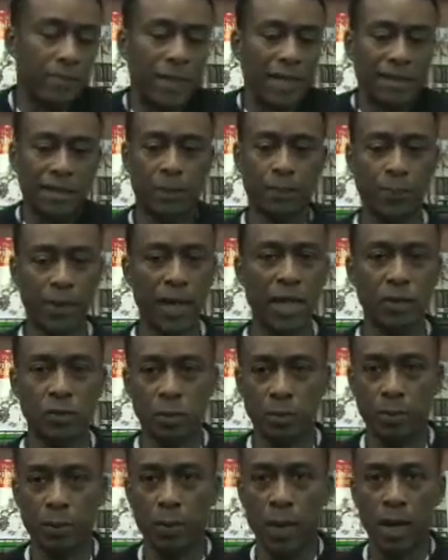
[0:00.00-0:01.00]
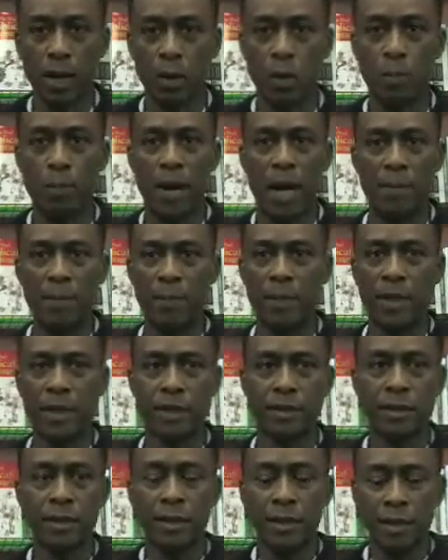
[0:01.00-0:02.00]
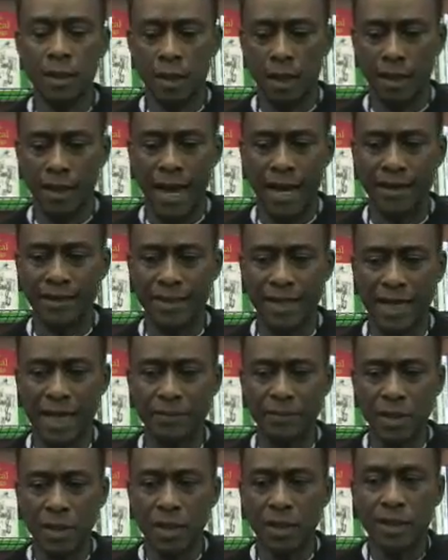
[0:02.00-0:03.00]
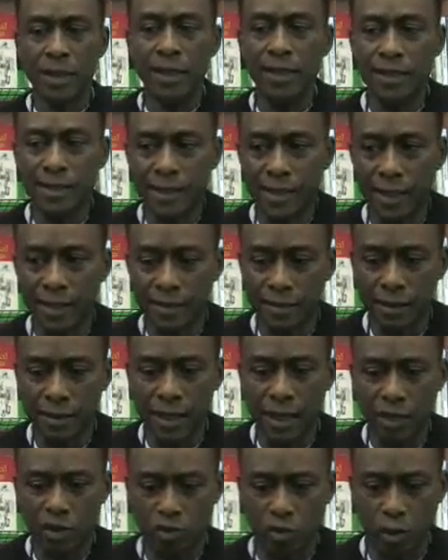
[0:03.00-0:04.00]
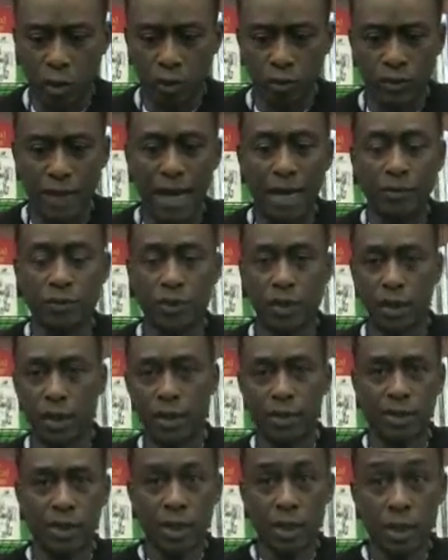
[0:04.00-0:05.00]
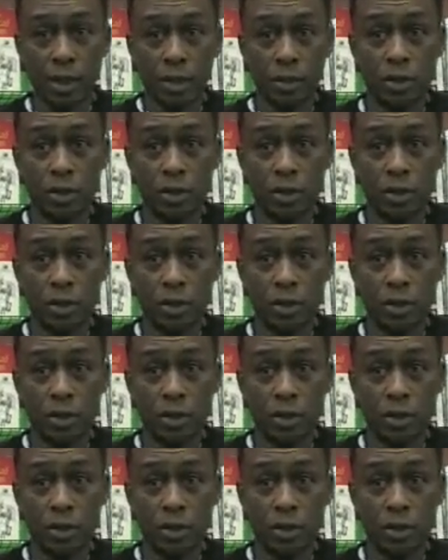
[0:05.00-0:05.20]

I'm not surprised with Barack Obama because a lot of times these things are not trickled down to us,